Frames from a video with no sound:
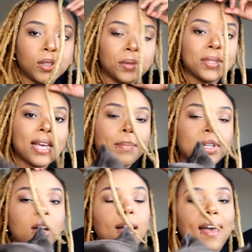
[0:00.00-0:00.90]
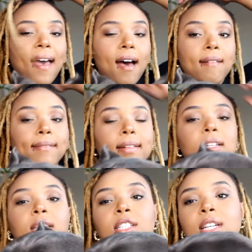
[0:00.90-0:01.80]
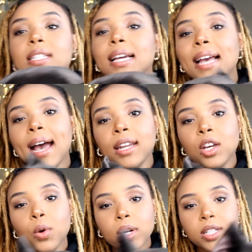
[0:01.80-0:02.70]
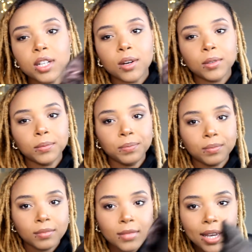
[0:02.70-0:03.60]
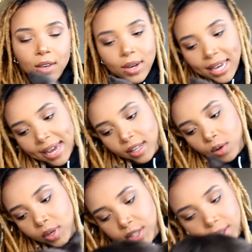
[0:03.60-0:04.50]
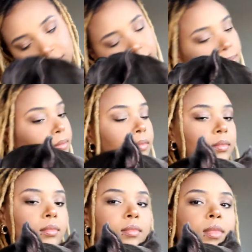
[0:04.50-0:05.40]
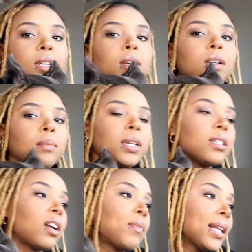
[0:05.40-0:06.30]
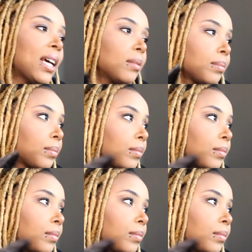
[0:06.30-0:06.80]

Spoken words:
wonder what type of dog I have. She's a Connie Corso. Are you a Connie Corso? Please get off my lap.